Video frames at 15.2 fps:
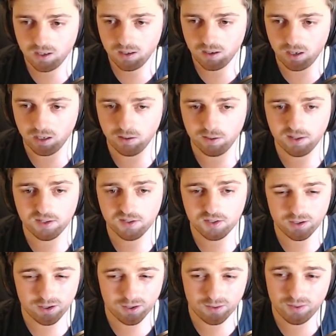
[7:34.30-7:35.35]
I look at this
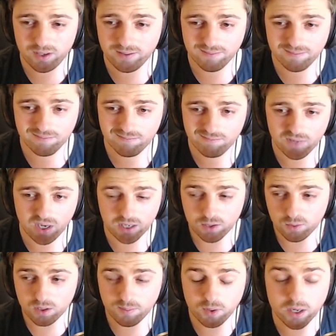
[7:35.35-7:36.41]
and I go, right, I don't
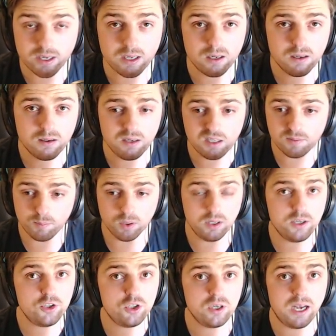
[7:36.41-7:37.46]
want to buy in. It's
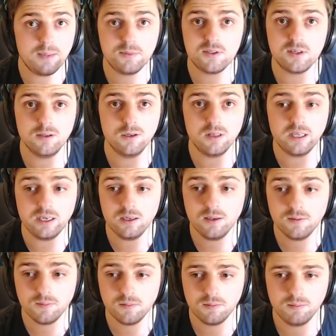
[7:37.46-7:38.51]
bullish, absolutely.
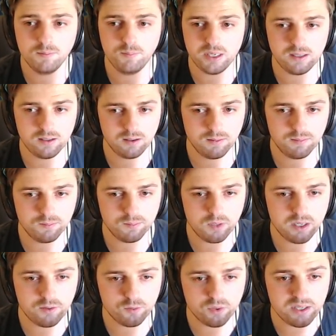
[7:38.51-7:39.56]
But
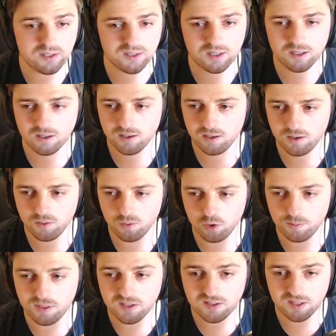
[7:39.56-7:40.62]
my risk
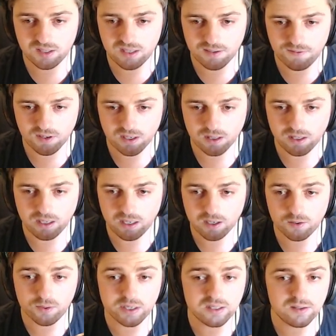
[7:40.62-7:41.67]
would be significantly
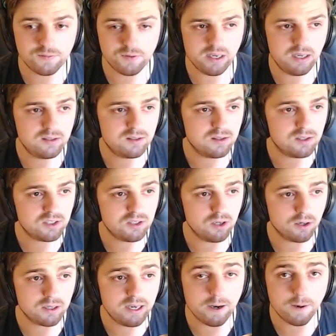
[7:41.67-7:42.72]
increased if I enter this
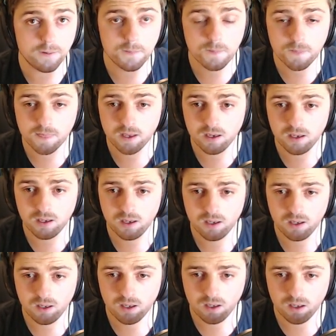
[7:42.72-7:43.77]
stock now.
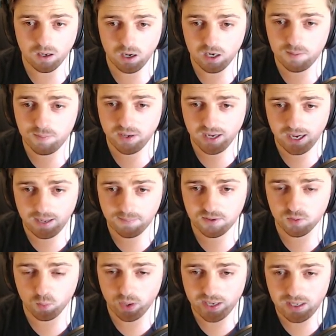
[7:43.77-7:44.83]
I'd
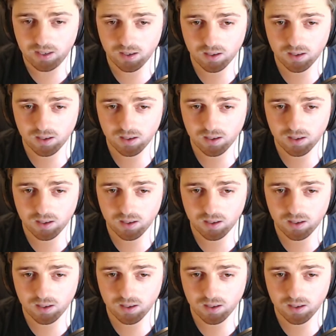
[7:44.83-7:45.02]
perhaps wait